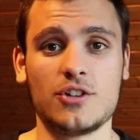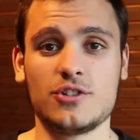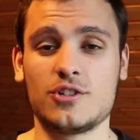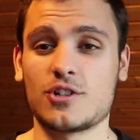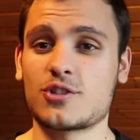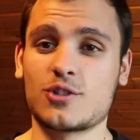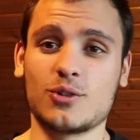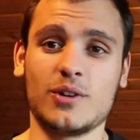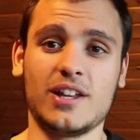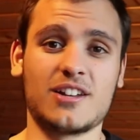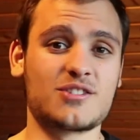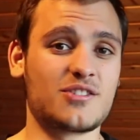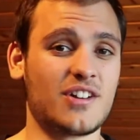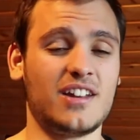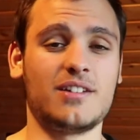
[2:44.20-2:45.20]
Just to
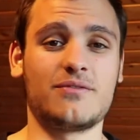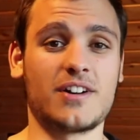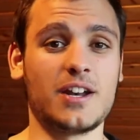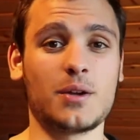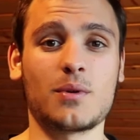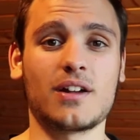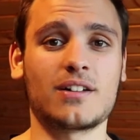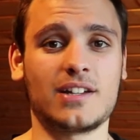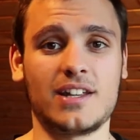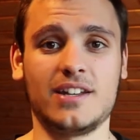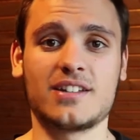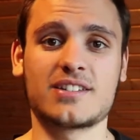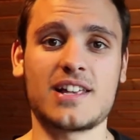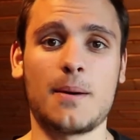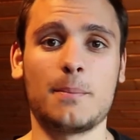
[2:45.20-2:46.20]
illustrate very quickly an
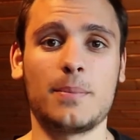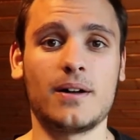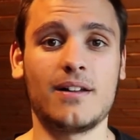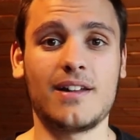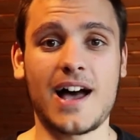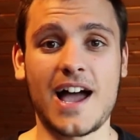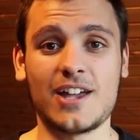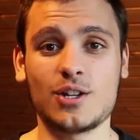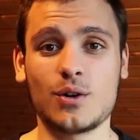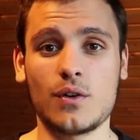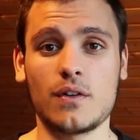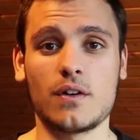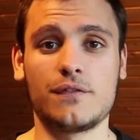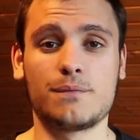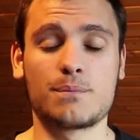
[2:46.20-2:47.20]
example, I
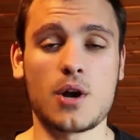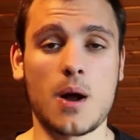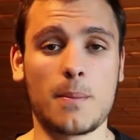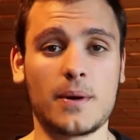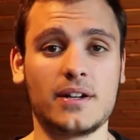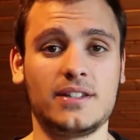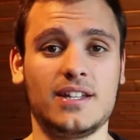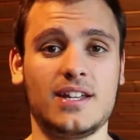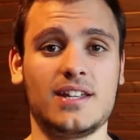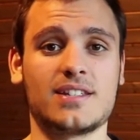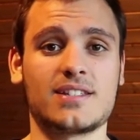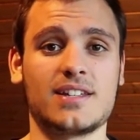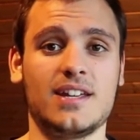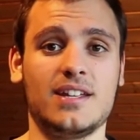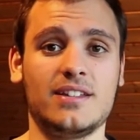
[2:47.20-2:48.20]
know of
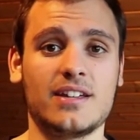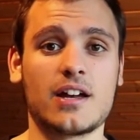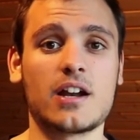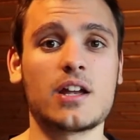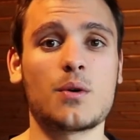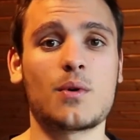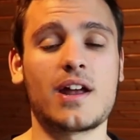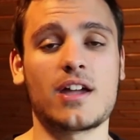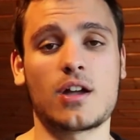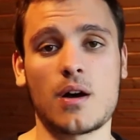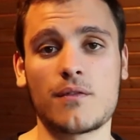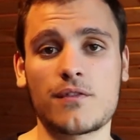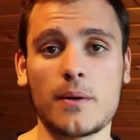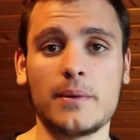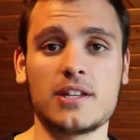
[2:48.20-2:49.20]
properties in the area where I
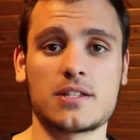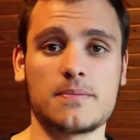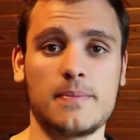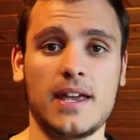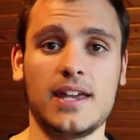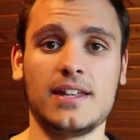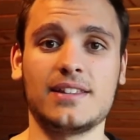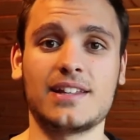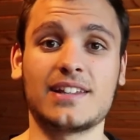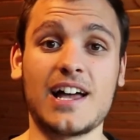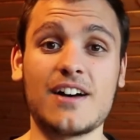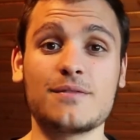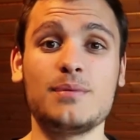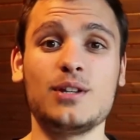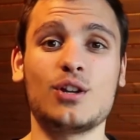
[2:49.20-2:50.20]
come from in Spain that
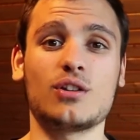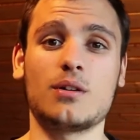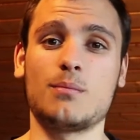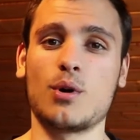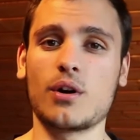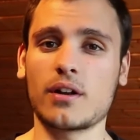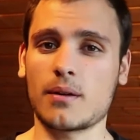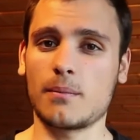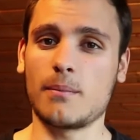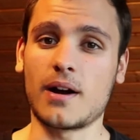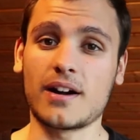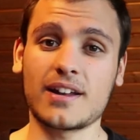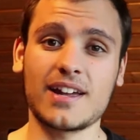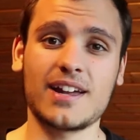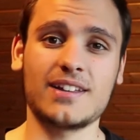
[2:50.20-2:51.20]
have been on the
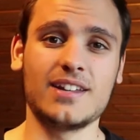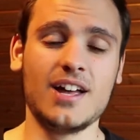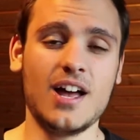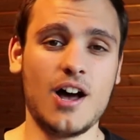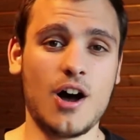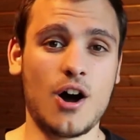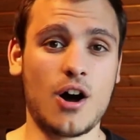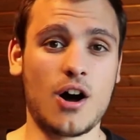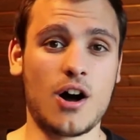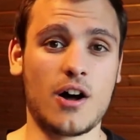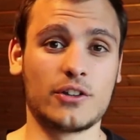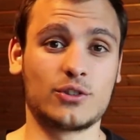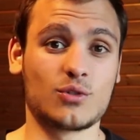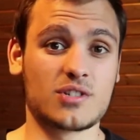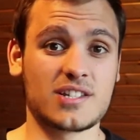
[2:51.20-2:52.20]
market
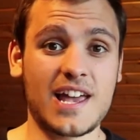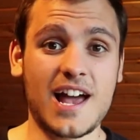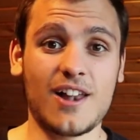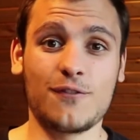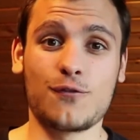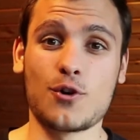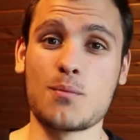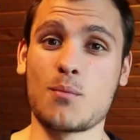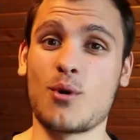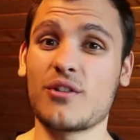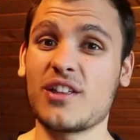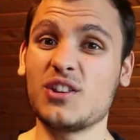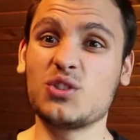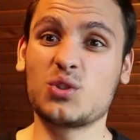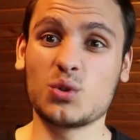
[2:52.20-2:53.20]
to sell for more
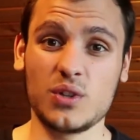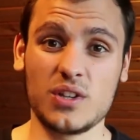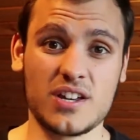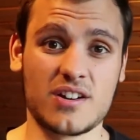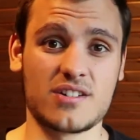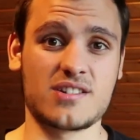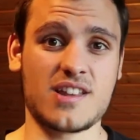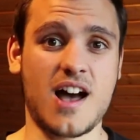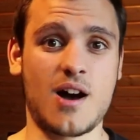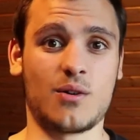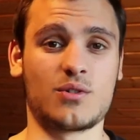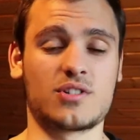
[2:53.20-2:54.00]
than 2 years now.